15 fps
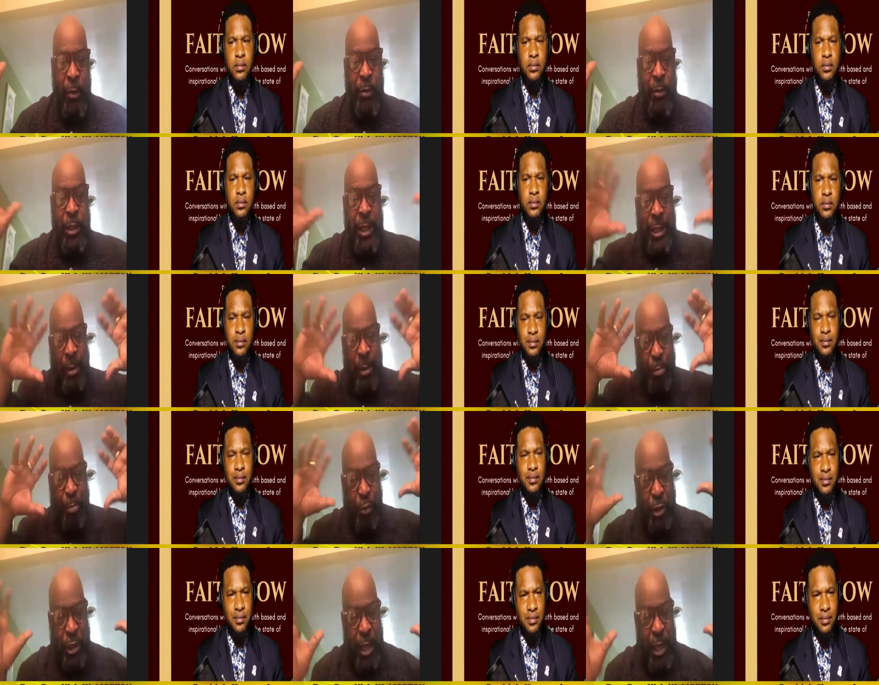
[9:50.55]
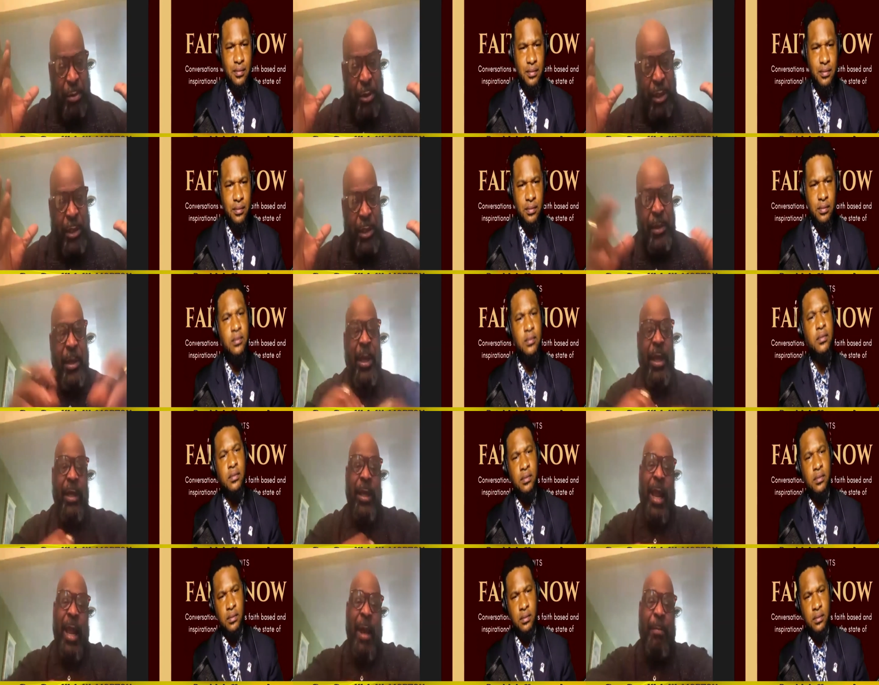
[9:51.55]
Speaker 1: just a perception that
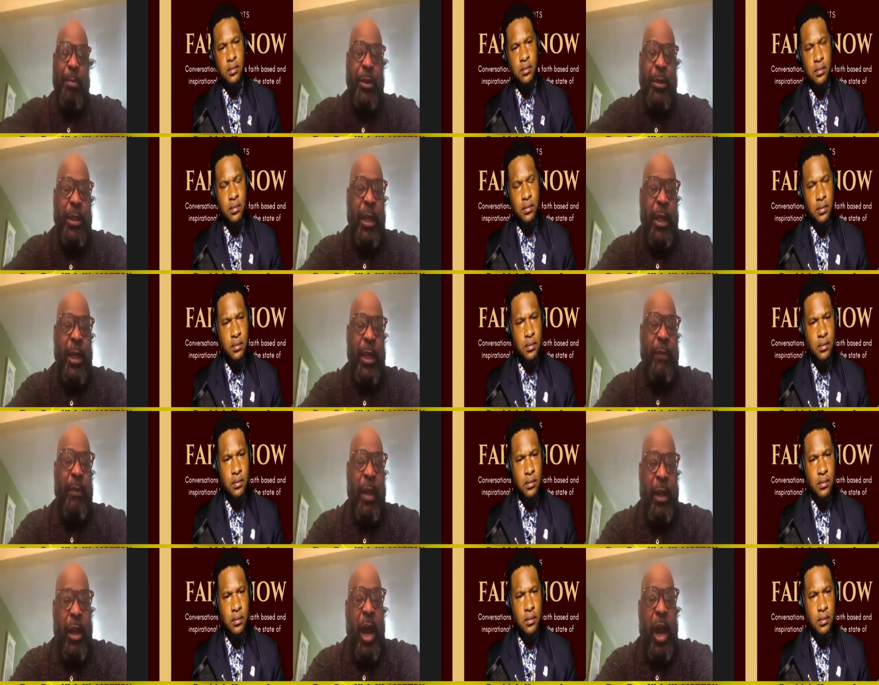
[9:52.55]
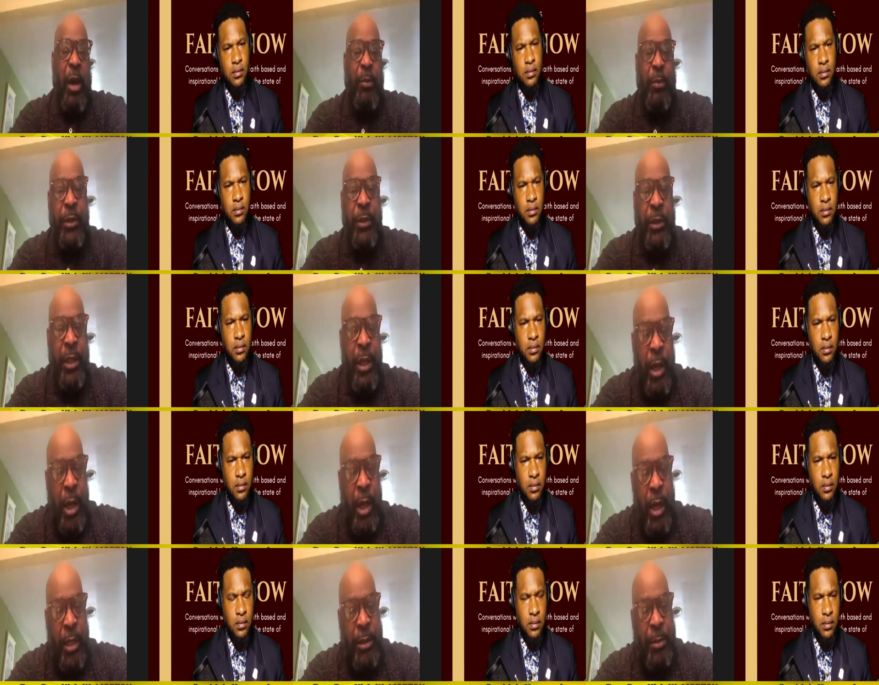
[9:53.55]
I perceived that God was
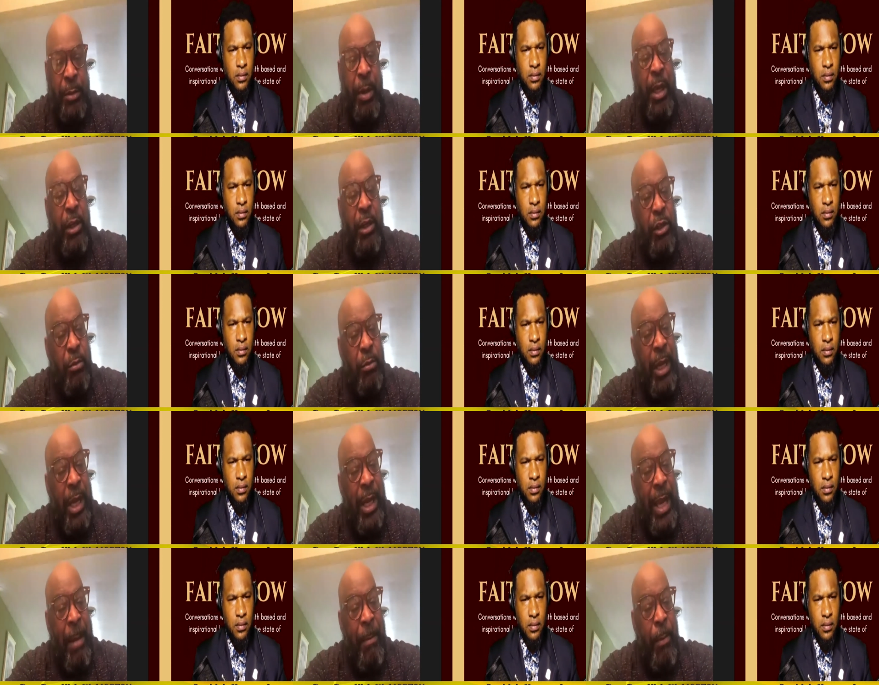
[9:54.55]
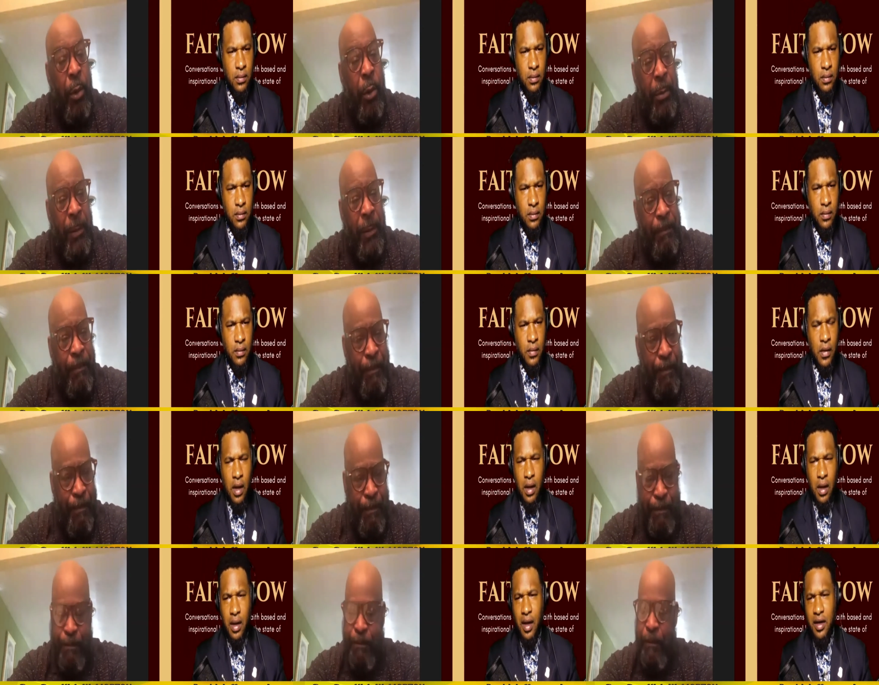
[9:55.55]
uh, speaking to me at that moment.
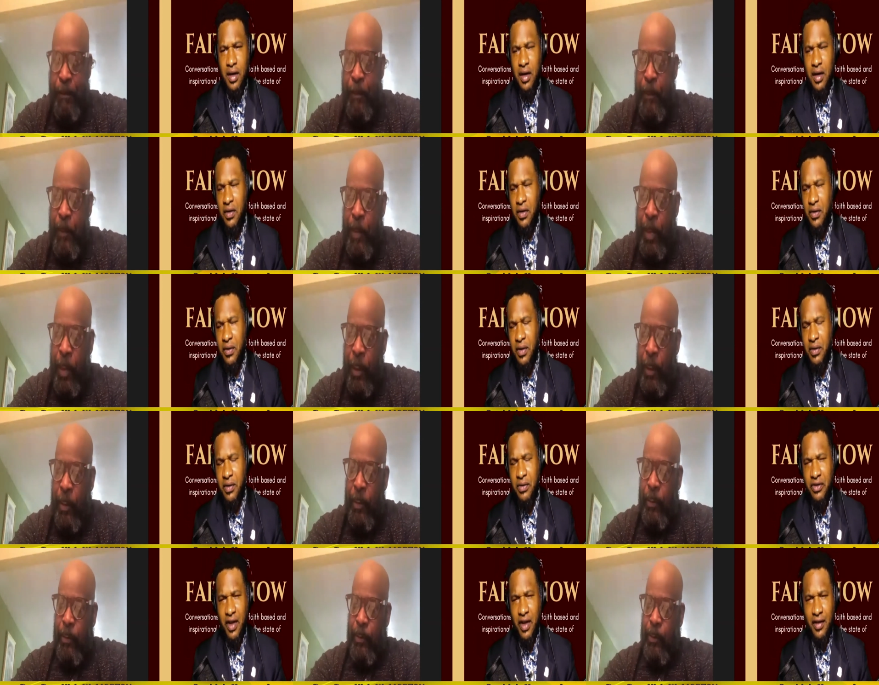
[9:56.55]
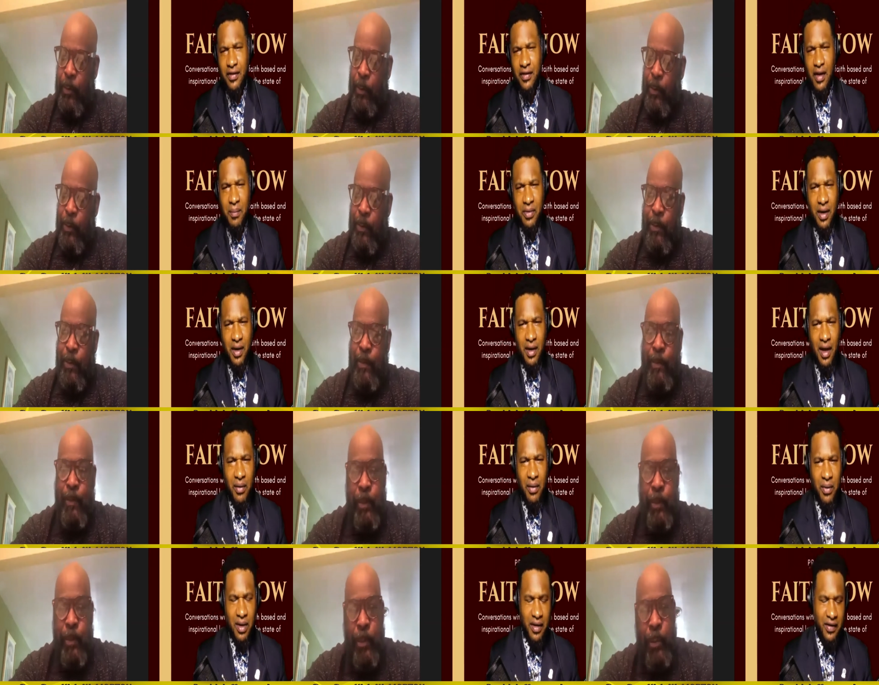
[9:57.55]
Speaker 2: And and you and you state something that
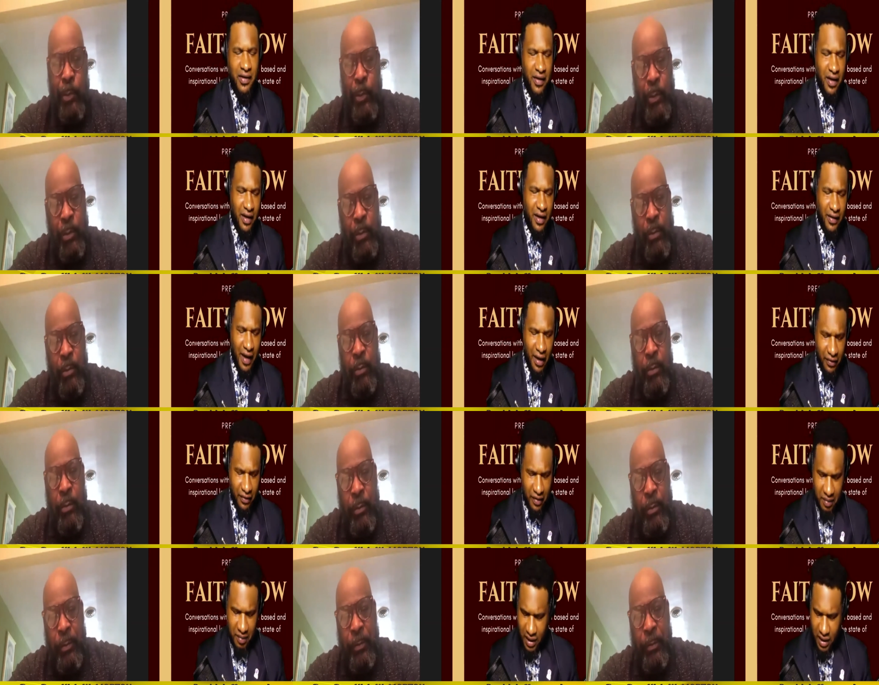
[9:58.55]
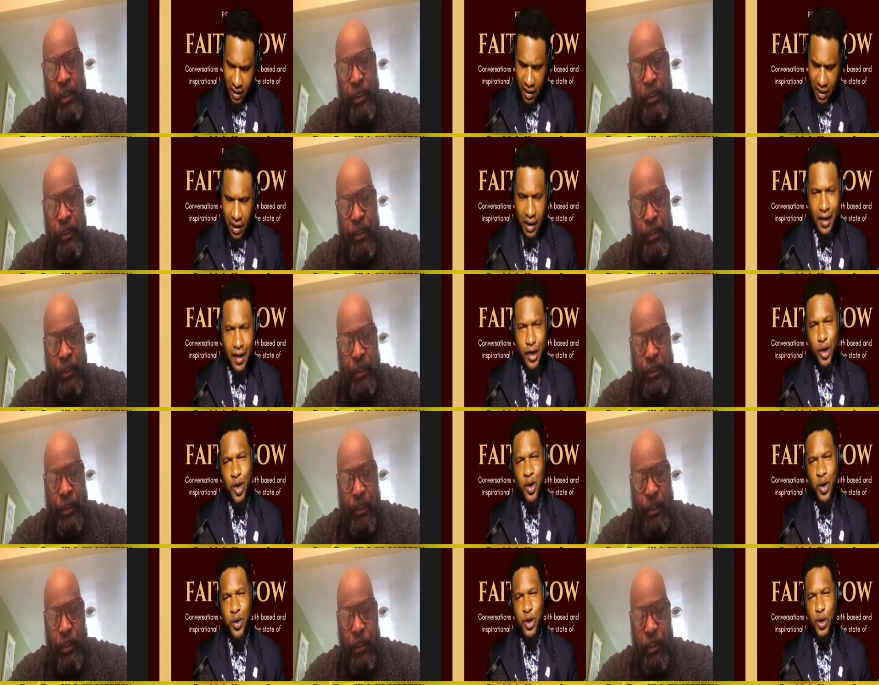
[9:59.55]
really stands out to me. You
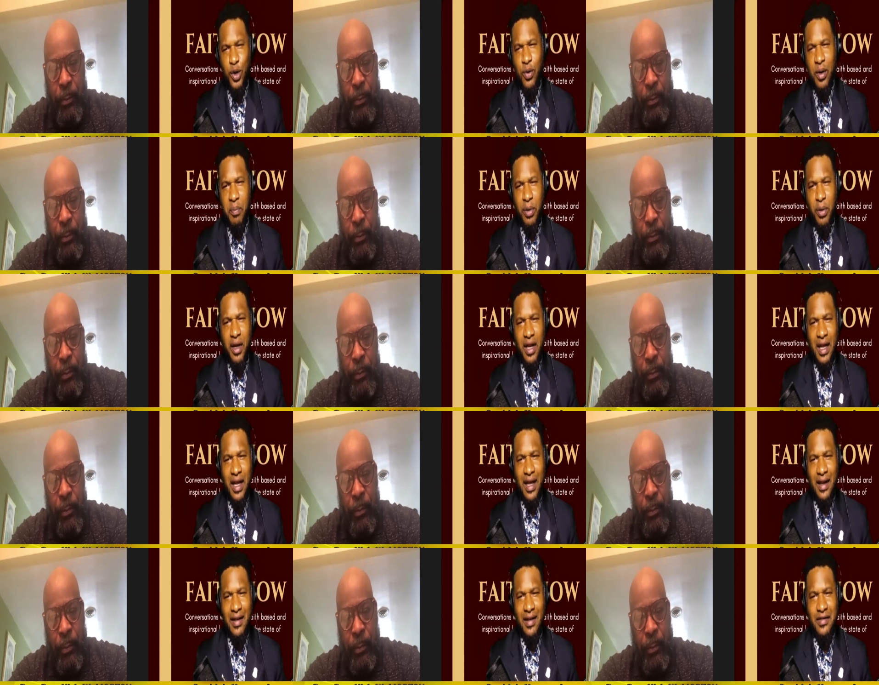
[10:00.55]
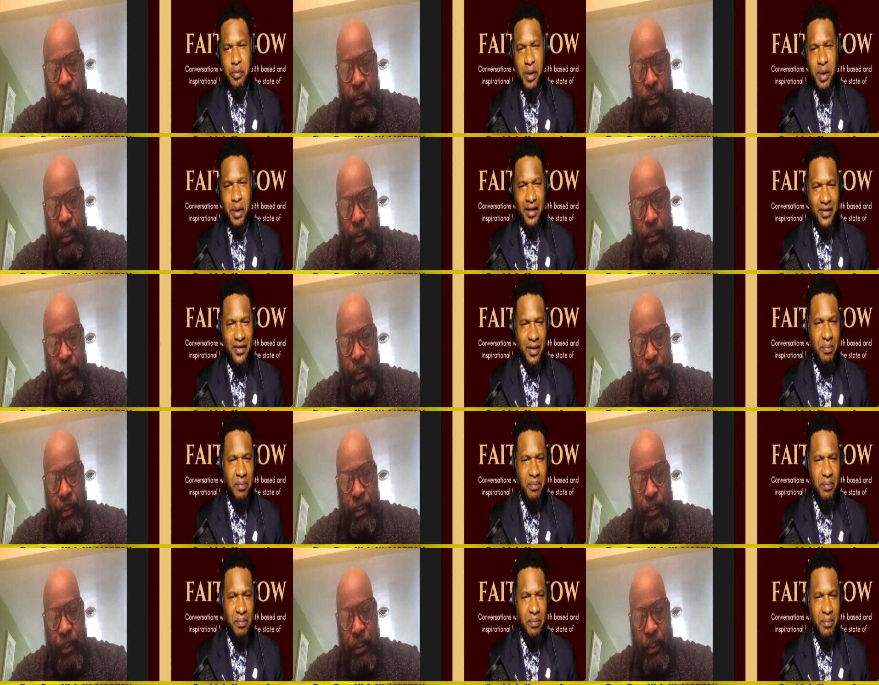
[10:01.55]
know, you were put in the space and